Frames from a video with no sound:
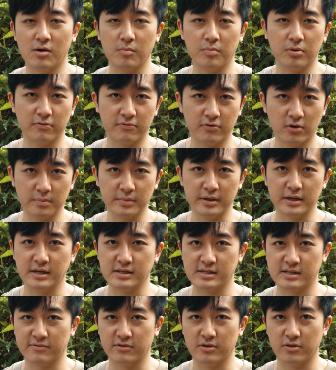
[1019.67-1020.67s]
outperform the
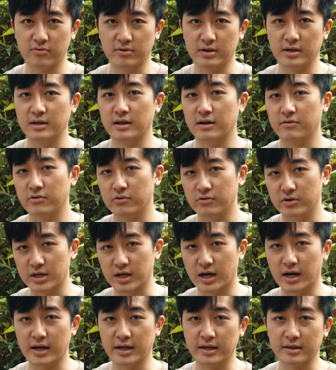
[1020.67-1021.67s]
A7 III in every
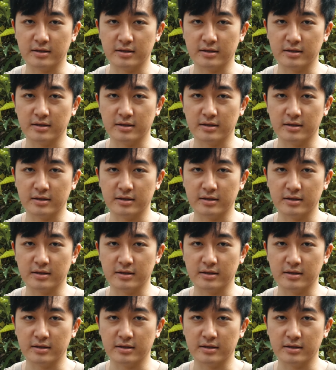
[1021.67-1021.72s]
regard